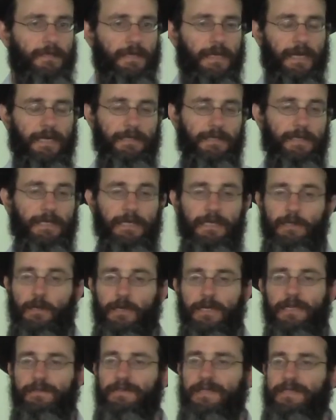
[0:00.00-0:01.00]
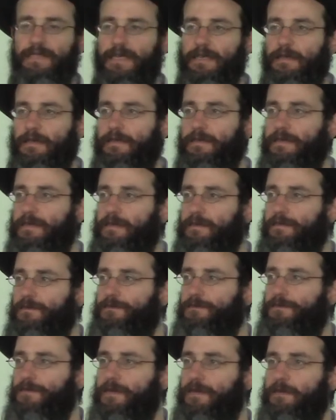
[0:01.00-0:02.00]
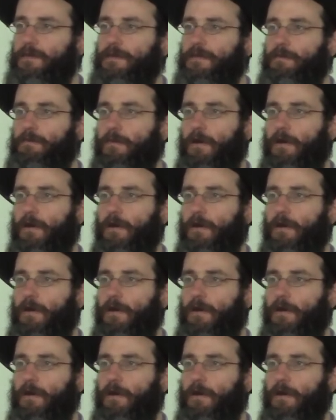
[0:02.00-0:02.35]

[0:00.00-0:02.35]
And you can even say that the